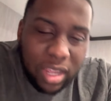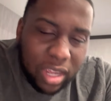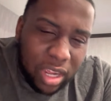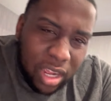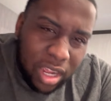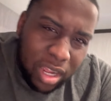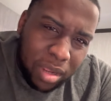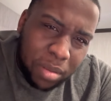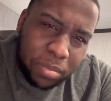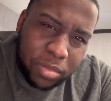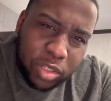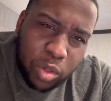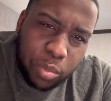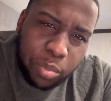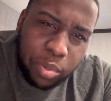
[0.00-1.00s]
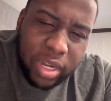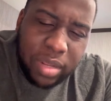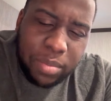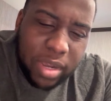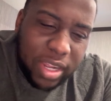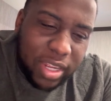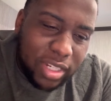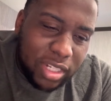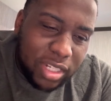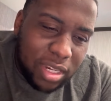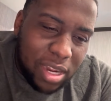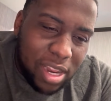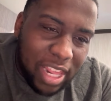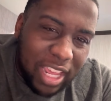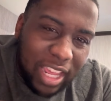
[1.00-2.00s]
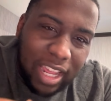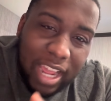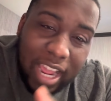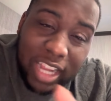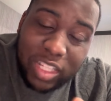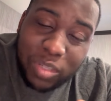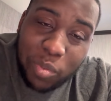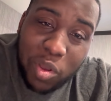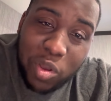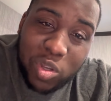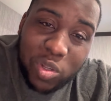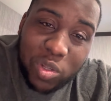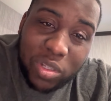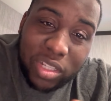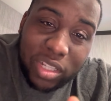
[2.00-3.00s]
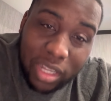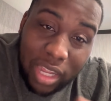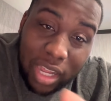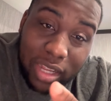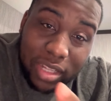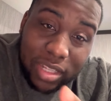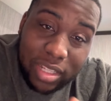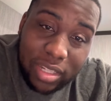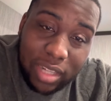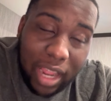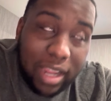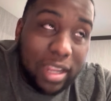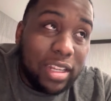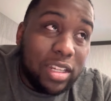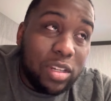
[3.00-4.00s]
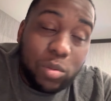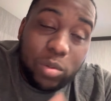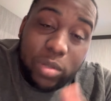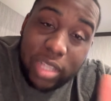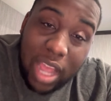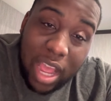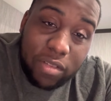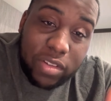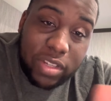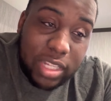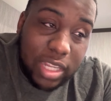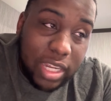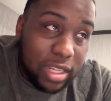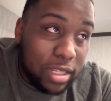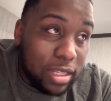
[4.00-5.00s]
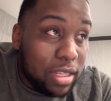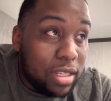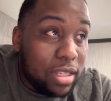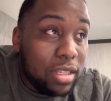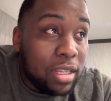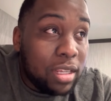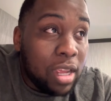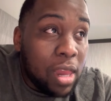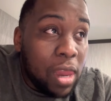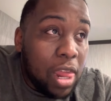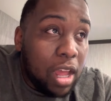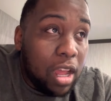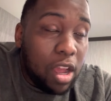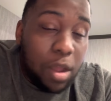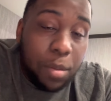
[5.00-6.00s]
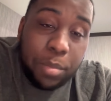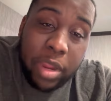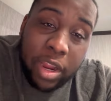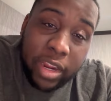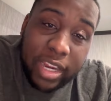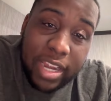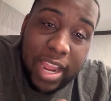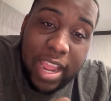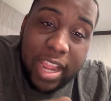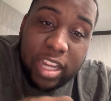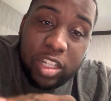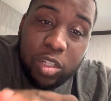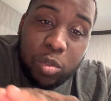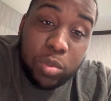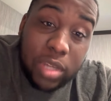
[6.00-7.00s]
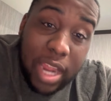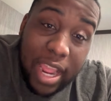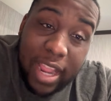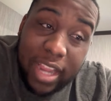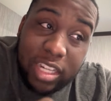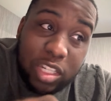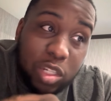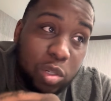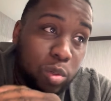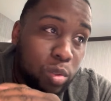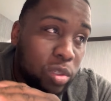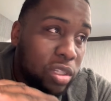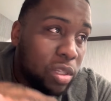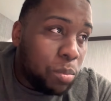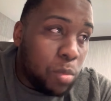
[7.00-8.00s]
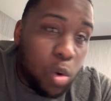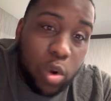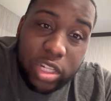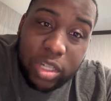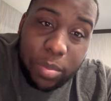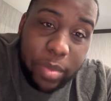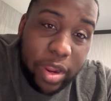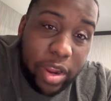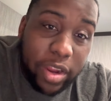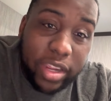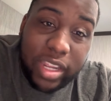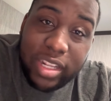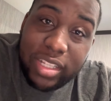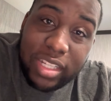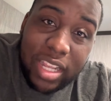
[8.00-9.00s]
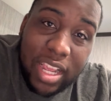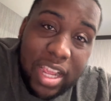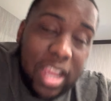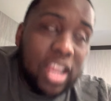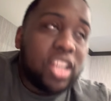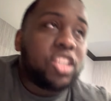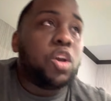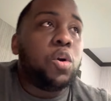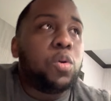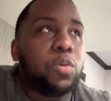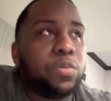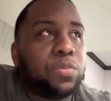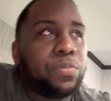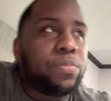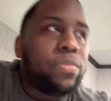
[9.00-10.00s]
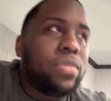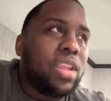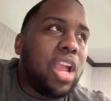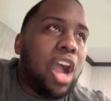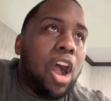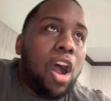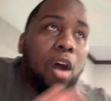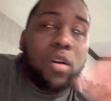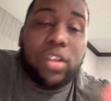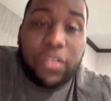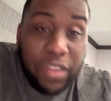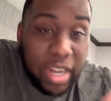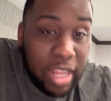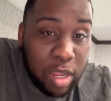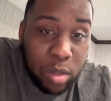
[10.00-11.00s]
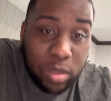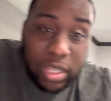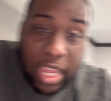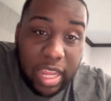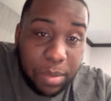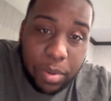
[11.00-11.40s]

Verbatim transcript: Um, so pretty much he exposed us, like, you know, sovereign citizens, uh, American nationals, nationals, Moorish Americans. So all the videos that he